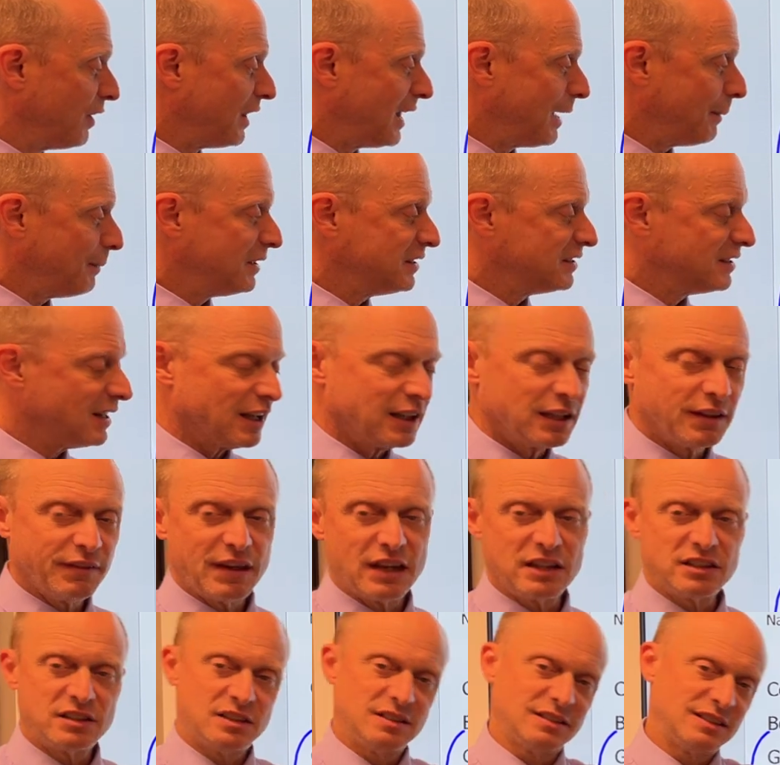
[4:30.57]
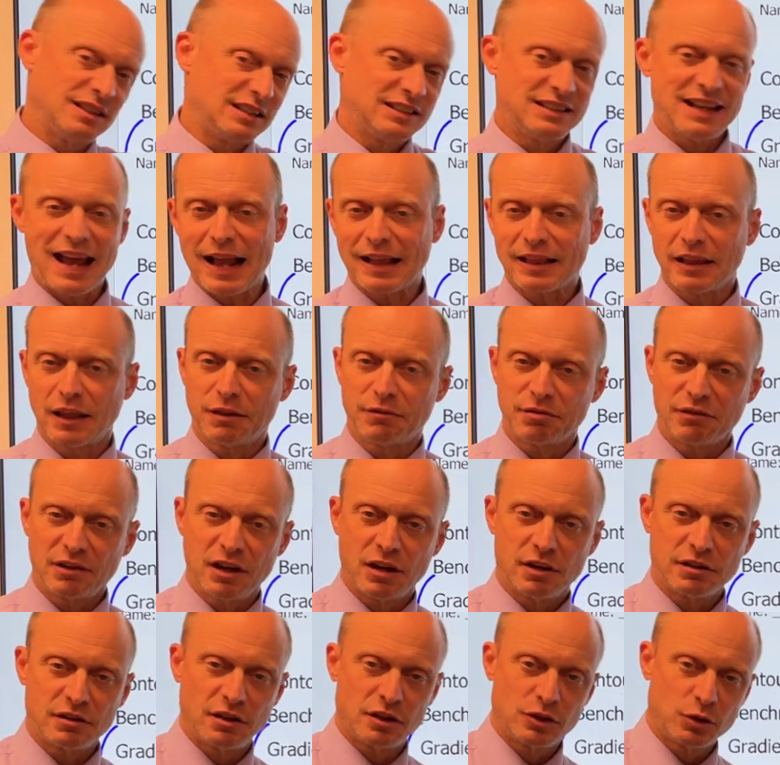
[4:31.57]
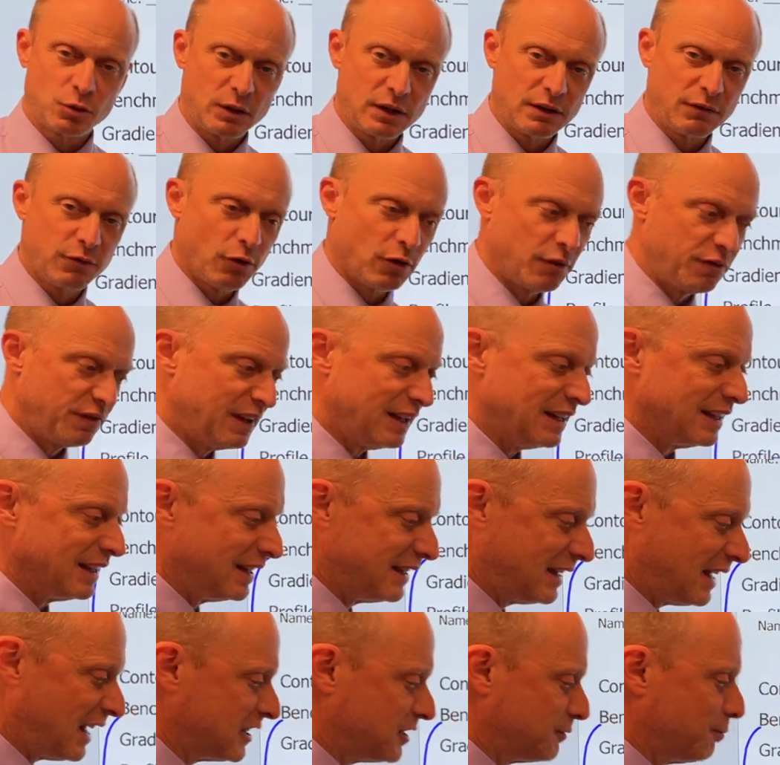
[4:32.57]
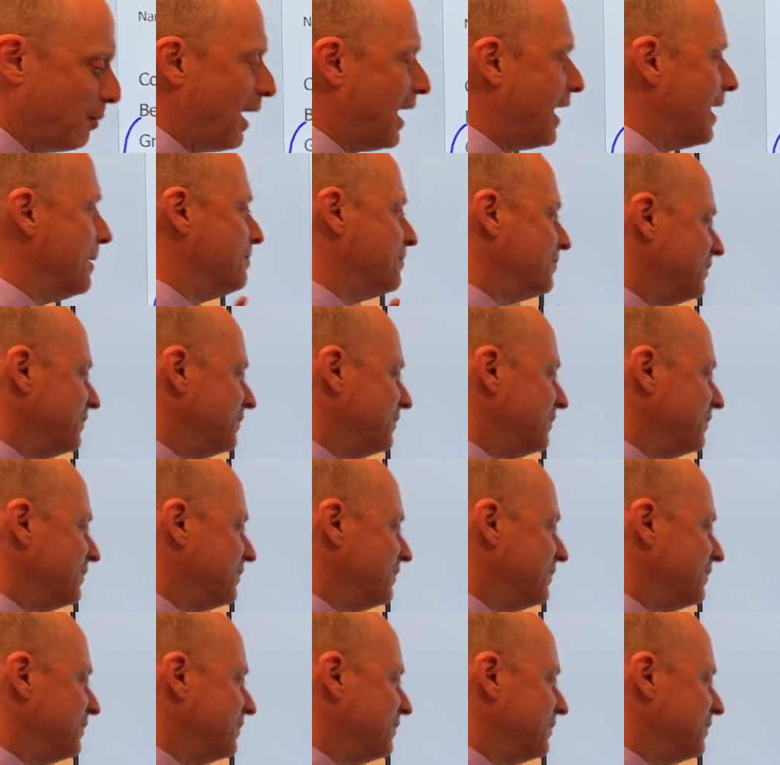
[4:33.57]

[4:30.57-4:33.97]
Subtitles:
That means the elevation is exactly 324 feet in that spot.